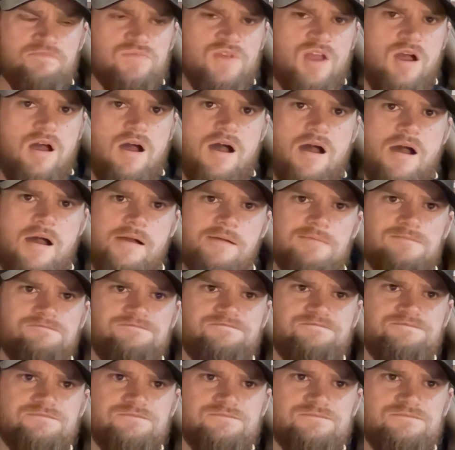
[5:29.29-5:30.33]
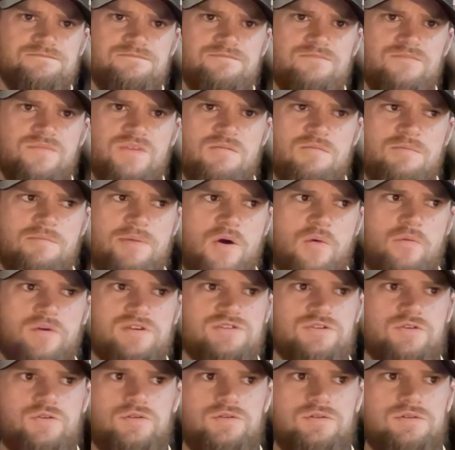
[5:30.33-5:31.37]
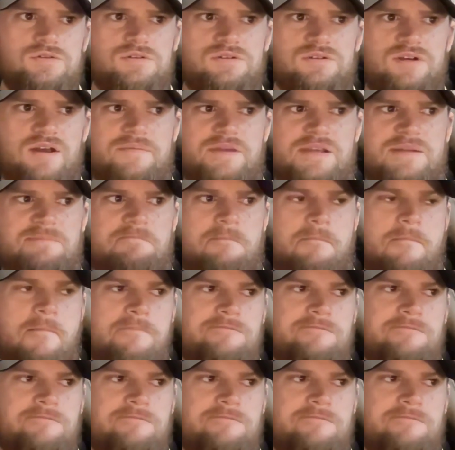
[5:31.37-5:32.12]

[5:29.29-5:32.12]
But what's cool, I mean,